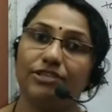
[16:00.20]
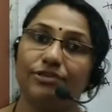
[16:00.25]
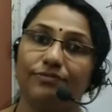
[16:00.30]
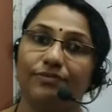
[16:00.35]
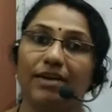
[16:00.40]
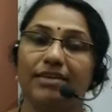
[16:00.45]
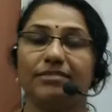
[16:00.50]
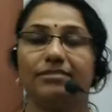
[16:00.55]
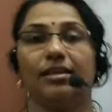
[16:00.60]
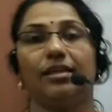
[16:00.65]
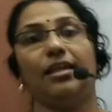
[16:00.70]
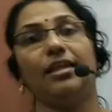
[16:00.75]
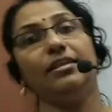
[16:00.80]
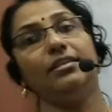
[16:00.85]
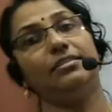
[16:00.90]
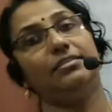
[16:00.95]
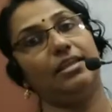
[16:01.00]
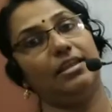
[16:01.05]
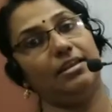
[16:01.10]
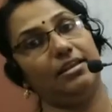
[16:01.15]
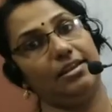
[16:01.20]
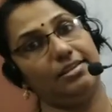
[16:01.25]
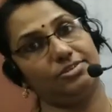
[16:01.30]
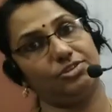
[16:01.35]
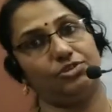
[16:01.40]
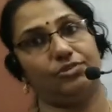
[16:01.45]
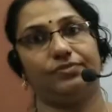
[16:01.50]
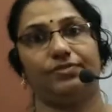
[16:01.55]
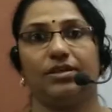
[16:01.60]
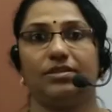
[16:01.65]
5 seconds, the next
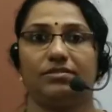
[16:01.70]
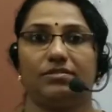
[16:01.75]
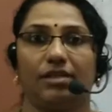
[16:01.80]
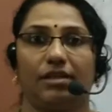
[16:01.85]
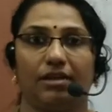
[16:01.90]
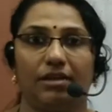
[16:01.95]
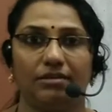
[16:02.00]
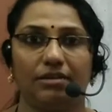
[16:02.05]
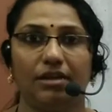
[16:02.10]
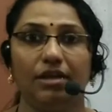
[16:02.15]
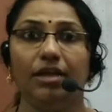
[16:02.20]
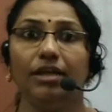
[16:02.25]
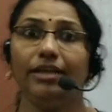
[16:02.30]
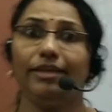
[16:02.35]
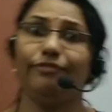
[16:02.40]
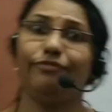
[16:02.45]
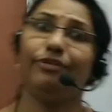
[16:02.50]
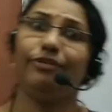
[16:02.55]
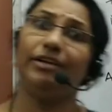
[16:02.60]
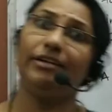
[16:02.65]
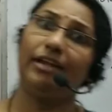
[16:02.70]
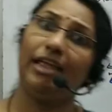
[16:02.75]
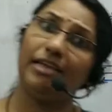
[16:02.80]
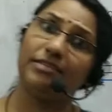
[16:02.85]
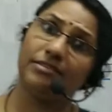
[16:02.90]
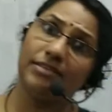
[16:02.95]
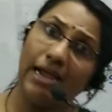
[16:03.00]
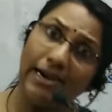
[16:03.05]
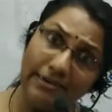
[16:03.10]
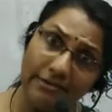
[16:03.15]
5 seconds. If it takes
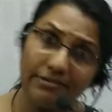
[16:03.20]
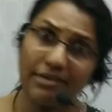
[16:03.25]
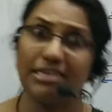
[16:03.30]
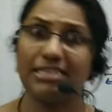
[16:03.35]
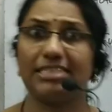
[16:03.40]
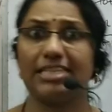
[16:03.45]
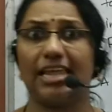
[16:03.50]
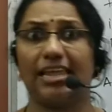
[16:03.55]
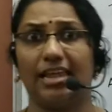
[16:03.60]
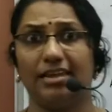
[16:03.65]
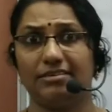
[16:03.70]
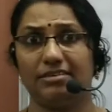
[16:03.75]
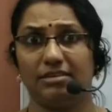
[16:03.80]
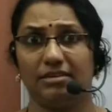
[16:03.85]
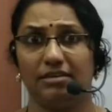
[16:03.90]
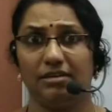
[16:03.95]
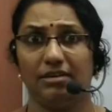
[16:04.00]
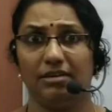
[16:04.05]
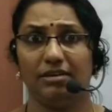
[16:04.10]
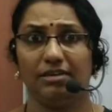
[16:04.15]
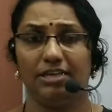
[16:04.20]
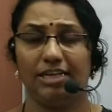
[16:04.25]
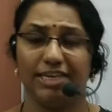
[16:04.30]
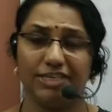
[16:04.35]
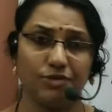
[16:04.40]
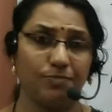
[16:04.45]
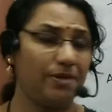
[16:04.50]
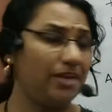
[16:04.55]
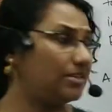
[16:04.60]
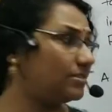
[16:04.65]
100 seconds, it
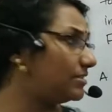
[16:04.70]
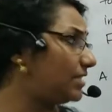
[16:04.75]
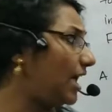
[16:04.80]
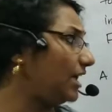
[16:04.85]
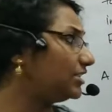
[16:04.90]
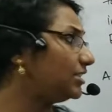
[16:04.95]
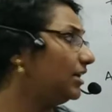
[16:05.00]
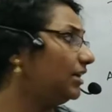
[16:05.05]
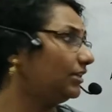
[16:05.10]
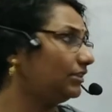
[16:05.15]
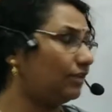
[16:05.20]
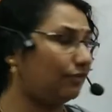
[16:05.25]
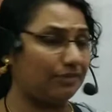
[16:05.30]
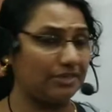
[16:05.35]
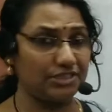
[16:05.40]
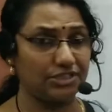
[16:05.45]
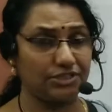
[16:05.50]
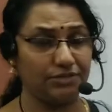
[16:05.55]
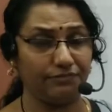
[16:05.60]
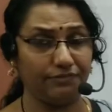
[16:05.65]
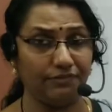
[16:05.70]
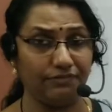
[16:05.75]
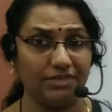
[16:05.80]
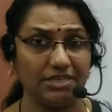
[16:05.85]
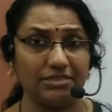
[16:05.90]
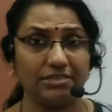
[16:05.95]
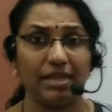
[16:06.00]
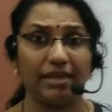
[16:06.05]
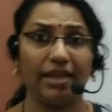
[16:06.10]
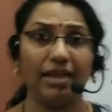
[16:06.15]
means that the first 50
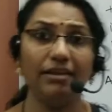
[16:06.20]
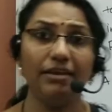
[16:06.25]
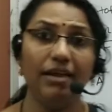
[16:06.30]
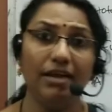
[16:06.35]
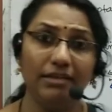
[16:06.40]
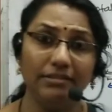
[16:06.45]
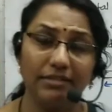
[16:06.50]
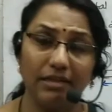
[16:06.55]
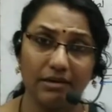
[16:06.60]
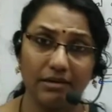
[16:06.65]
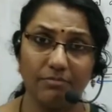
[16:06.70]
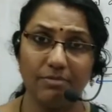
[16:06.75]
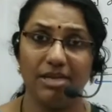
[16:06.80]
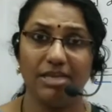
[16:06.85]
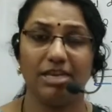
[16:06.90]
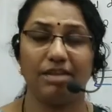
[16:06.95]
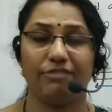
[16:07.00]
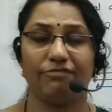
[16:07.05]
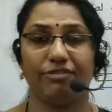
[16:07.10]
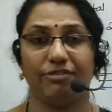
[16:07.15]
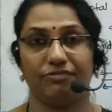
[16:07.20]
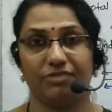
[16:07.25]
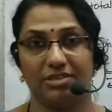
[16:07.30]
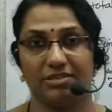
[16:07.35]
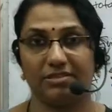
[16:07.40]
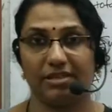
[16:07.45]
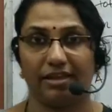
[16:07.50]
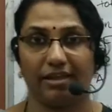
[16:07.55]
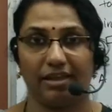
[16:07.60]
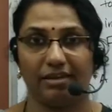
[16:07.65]
seconds, the remaining 50
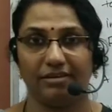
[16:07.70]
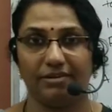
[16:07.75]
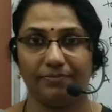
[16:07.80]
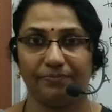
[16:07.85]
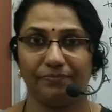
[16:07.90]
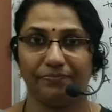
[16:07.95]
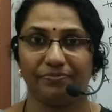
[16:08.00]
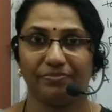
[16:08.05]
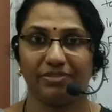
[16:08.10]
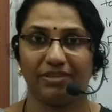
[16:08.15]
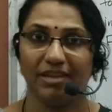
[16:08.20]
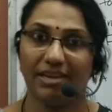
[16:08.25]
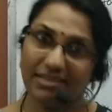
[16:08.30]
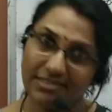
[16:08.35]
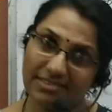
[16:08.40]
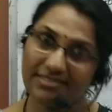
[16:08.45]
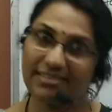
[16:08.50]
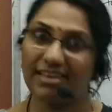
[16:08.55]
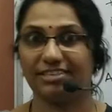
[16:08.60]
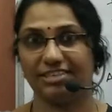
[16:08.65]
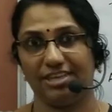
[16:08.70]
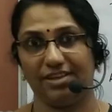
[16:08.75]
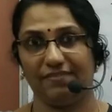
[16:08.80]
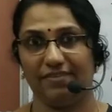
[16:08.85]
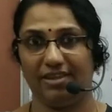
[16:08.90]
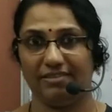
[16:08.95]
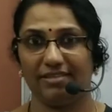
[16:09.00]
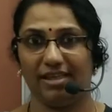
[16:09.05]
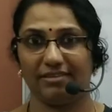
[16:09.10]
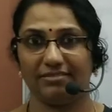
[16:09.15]
seconds. In such a
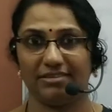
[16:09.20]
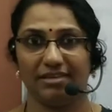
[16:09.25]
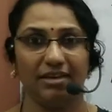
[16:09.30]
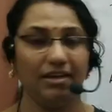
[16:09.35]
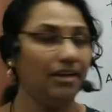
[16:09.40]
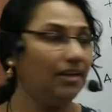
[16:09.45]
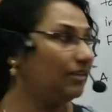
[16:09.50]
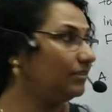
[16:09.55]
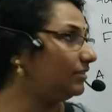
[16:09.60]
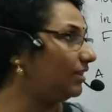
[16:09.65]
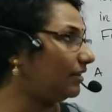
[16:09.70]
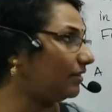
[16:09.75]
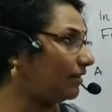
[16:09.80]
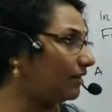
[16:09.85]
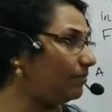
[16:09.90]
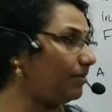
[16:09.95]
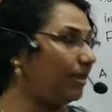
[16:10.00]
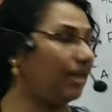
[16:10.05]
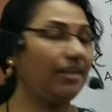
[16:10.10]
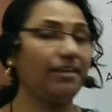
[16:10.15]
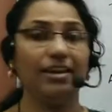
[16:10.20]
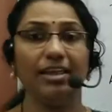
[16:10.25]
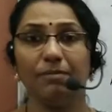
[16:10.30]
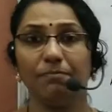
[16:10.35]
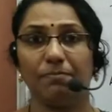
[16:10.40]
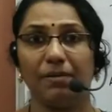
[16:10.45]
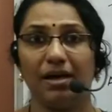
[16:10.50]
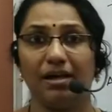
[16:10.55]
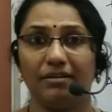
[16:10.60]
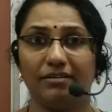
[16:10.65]
way that the remaining
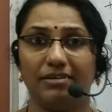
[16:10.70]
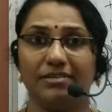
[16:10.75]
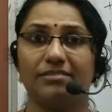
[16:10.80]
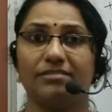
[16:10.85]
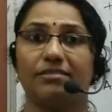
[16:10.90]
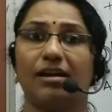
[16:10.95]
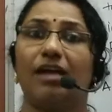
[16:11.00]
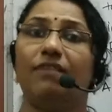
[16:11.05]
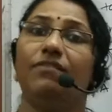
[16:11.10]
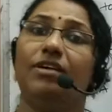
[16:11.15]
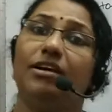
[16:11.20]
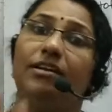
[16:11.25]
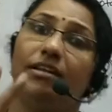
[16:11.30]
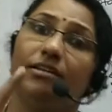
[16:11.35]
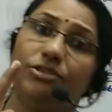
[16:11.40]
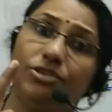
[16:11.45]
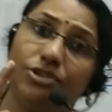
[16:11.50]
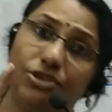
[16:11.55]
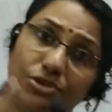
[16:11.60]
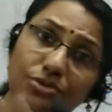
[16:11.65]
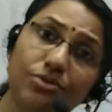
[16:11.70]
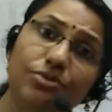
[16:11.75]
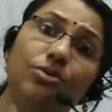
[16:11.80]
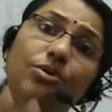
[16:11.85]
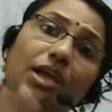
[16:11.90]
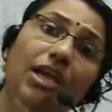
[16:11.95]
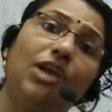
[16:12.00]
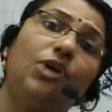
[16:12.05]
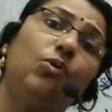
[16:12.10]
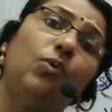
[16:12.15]
part is travelled in 2
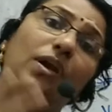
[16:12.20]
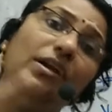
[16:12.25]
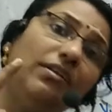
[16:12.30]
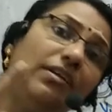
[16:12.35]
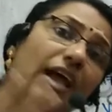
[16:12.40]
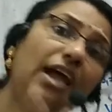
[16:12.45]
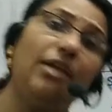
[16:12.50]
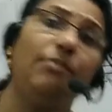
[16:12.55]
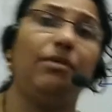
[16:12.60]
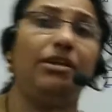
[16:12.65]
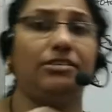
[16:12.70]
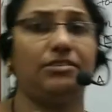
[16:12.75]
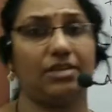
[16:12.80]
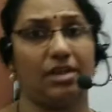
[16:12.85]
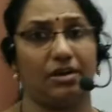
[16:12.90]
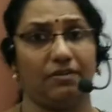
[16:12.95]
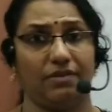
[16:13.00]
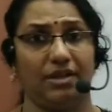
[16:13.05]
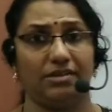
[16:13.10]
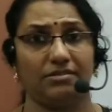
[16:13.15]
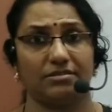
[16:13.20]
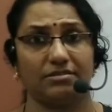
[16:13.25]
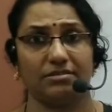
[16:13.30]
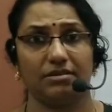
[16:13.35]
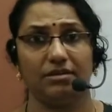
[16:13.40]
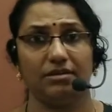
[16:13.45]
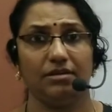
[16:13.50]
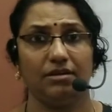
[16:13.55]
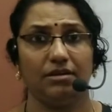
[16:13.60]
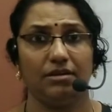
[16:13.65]
equal time intervals
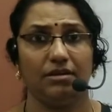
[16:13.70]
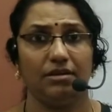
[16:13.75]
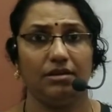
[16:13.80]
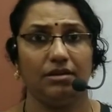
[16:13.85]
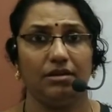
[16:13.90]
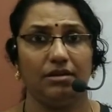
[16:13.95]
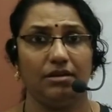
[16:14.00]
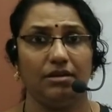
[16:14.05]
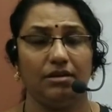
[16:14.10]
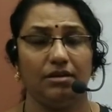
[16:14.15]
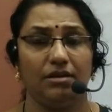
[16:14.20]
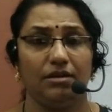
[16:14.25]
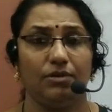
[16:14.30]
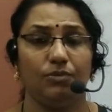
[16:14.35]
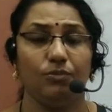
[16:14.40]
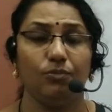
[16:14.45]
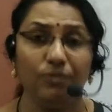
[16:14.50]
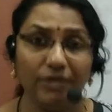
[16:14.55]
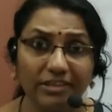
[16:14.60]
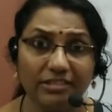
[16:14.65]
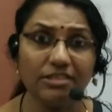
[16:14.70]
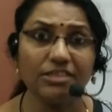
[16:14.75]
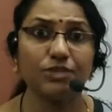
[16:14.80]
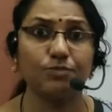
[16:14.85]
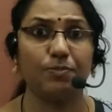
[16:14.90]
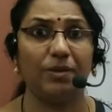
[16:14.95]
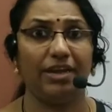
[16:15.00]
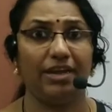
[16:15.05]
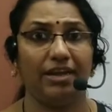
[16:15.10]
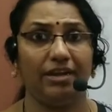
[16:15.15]
with the
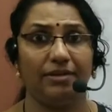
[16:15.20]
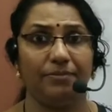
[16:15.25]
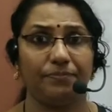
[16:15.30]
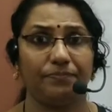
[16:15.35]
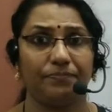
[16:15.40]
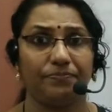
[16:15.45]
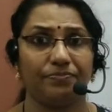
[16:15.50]
speed